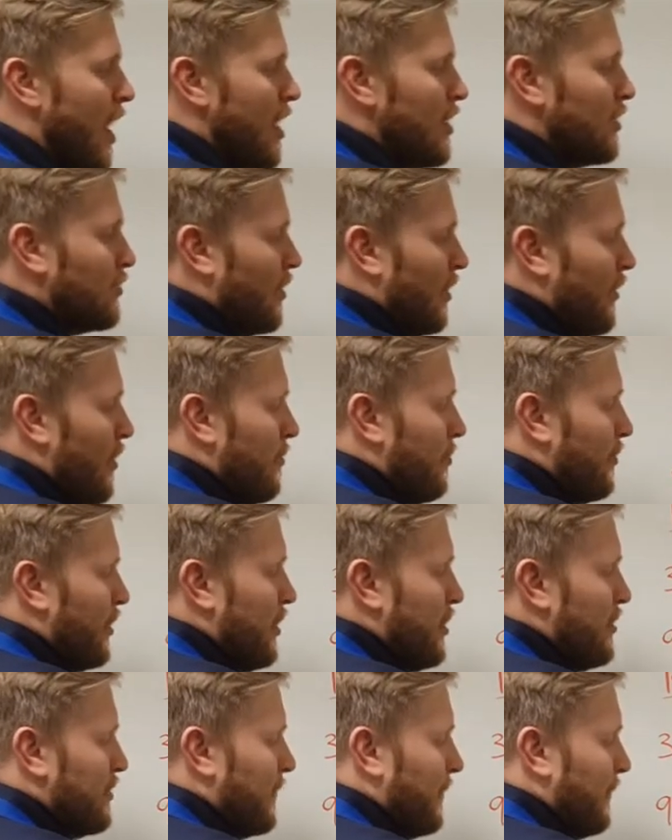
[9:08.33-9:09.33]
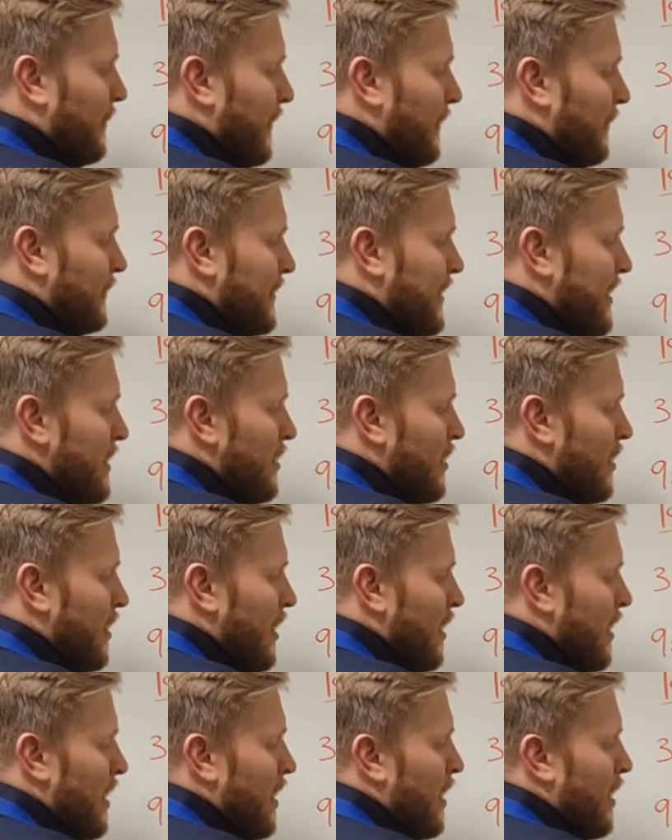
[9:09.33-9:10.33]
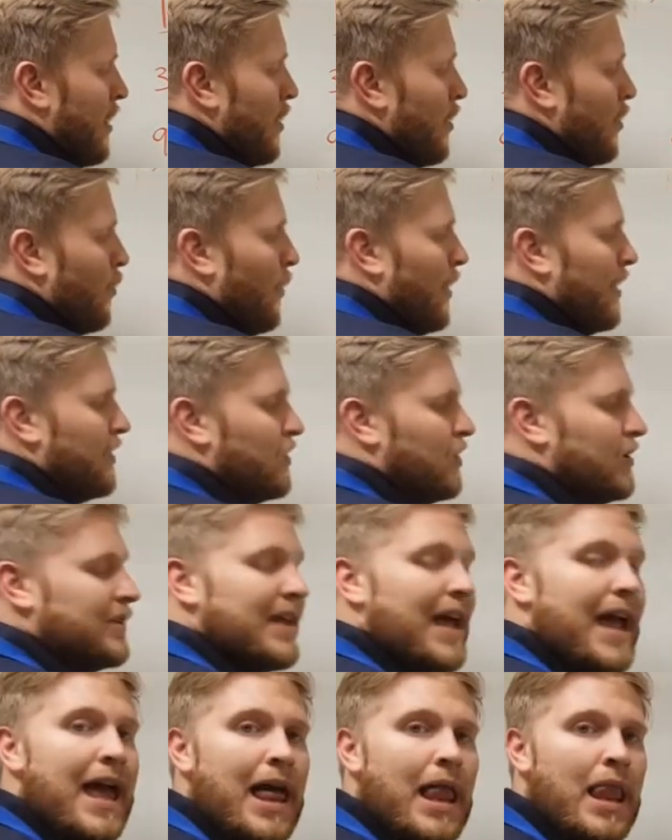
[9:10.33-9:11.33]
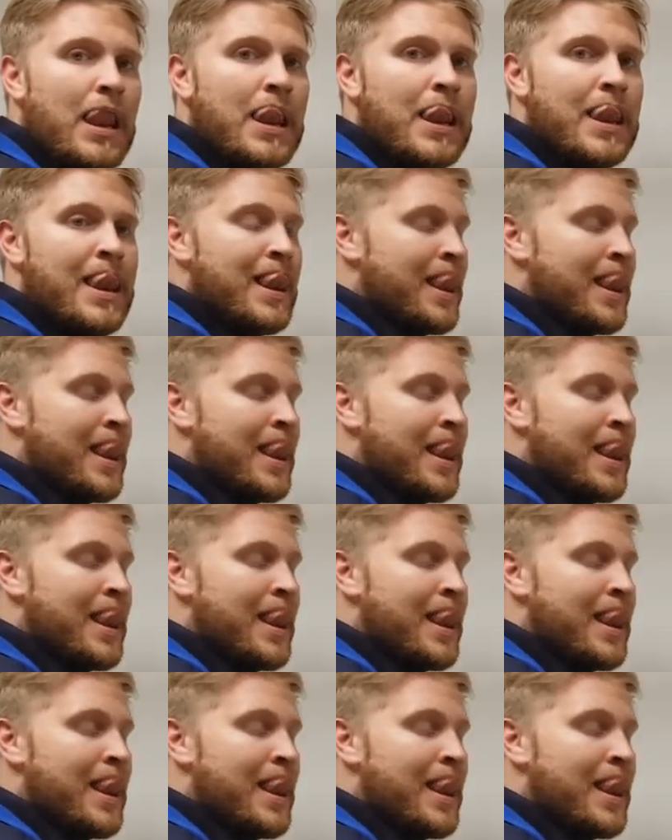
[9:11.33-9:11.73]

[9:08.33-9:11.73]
So now I'm going to use a 50, which is L,